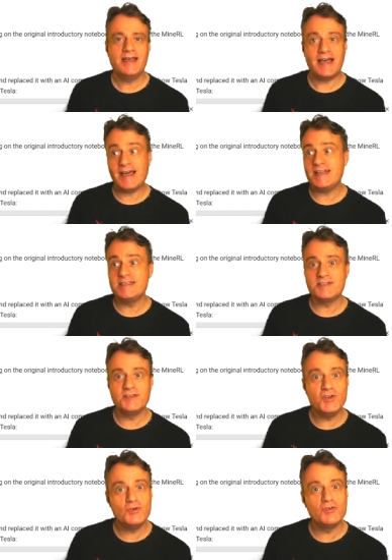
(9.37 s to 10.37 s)
and a
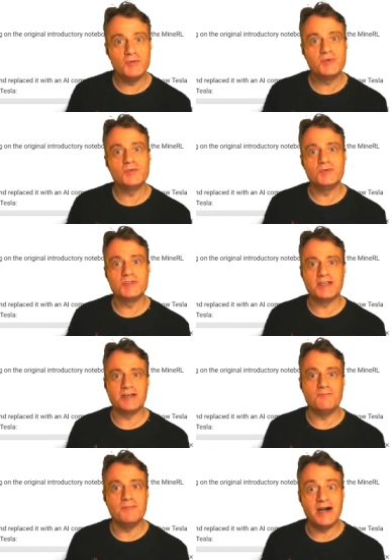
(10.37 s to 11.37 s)
new group called uh,
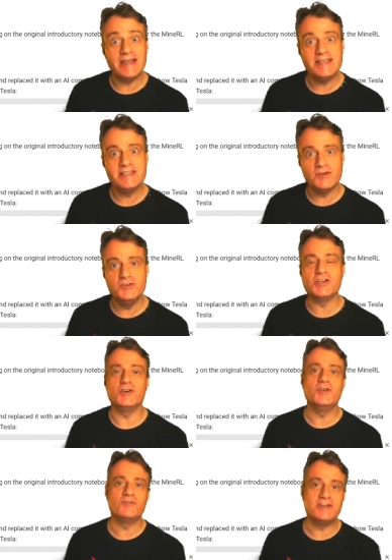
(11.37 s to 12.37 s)

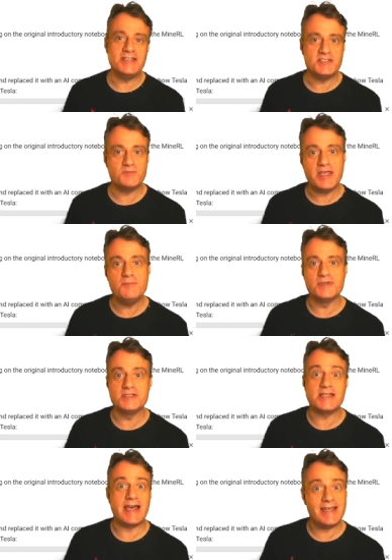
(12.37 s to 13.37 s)
MineDojo have released
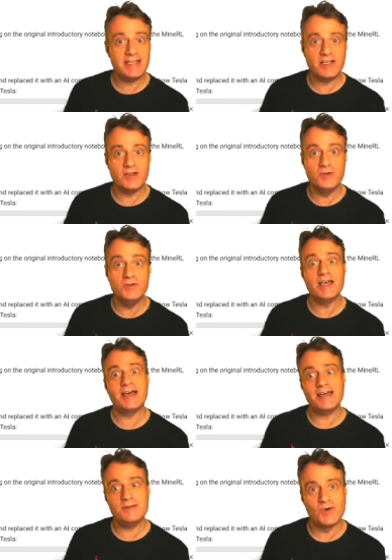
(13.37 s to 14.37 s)
papers and code
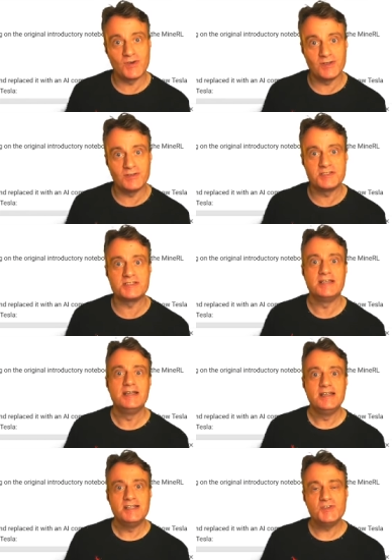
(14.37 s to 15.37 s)
and models
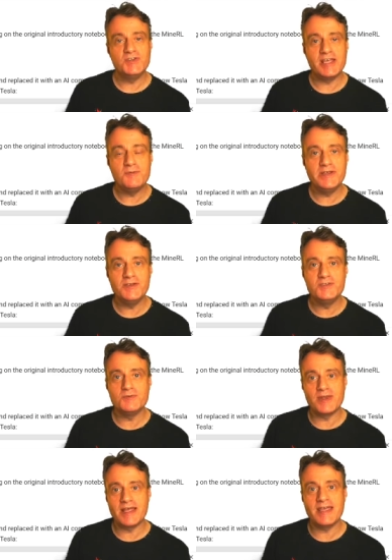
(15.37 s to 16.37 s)
to enable you to
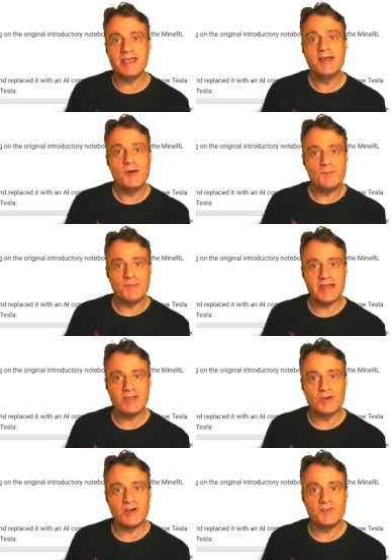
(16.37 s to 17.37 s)
play
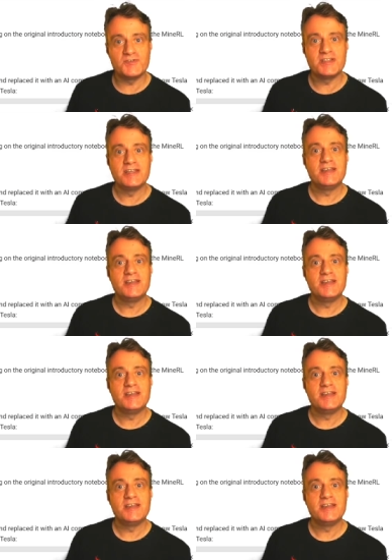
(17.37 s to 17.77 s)
Minecraft